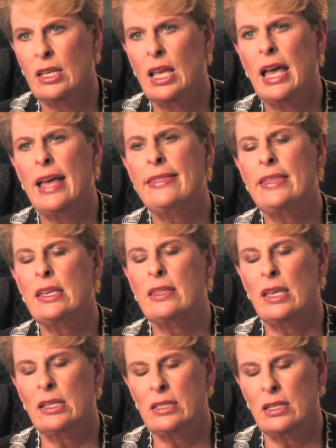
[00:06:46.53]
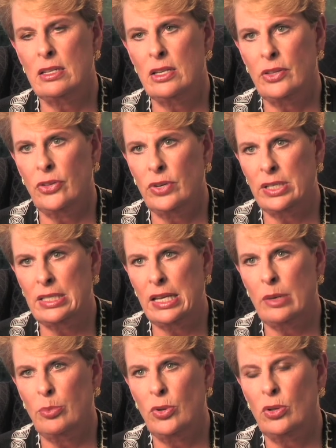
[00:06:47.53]
I think that's another
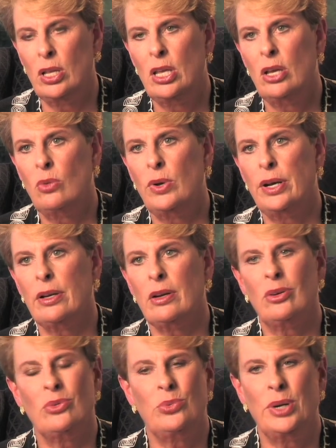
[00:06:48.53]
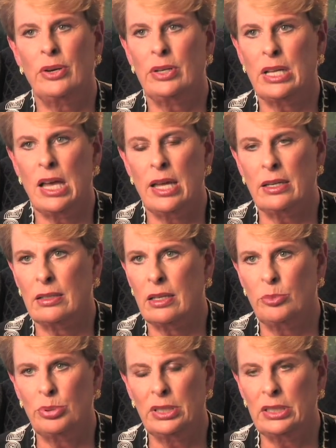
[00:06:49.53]
example where it got
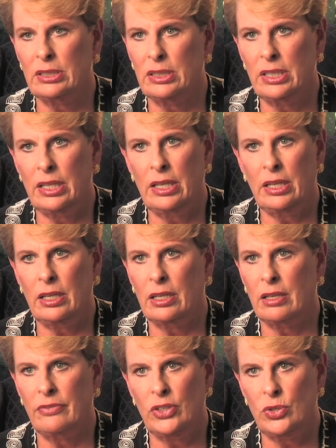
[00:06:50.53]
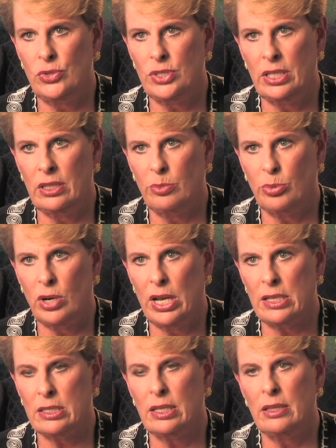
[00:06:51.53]
completely confused in the
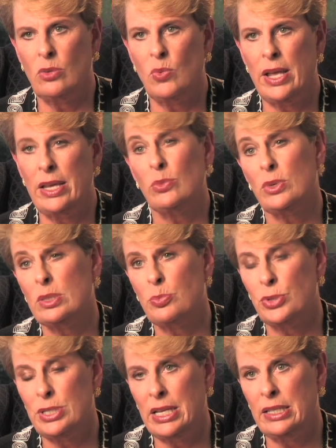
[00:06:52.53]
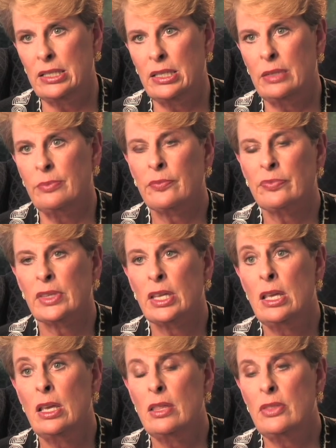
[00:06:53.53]
press and the way it was presented.
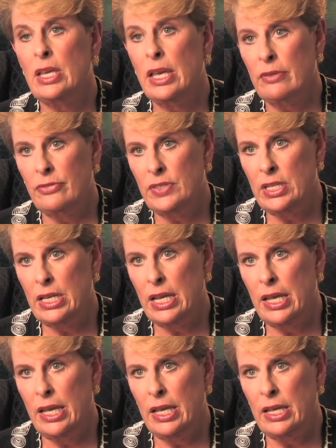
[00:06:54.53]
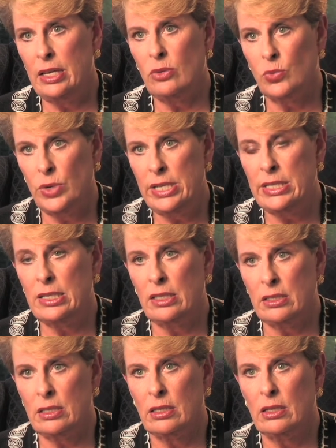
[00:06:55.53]
The FDA
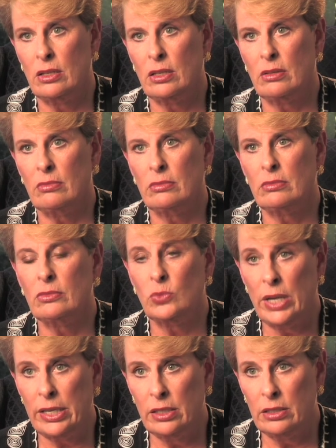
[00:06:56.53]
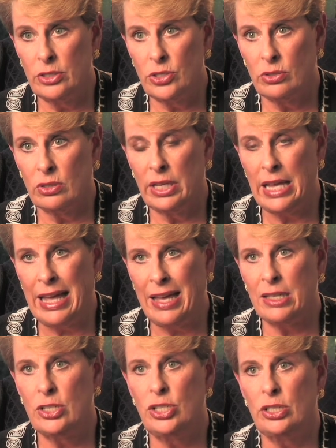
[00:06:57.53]
recent regulatory
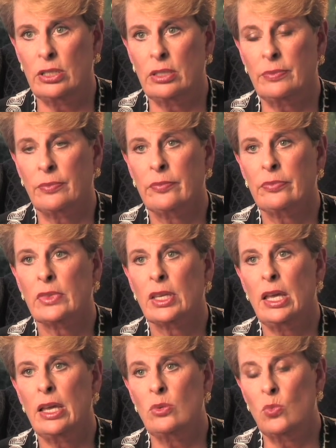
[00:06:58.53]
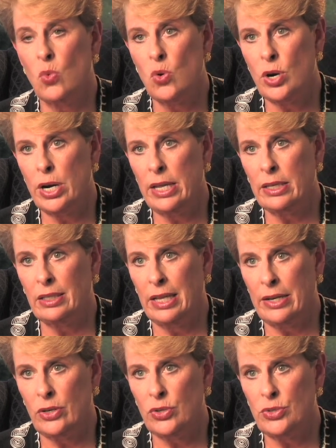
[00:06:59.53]
action and warning
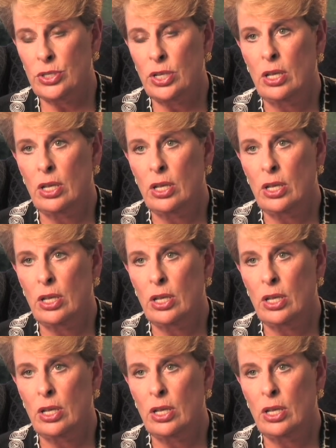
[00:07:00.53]
letters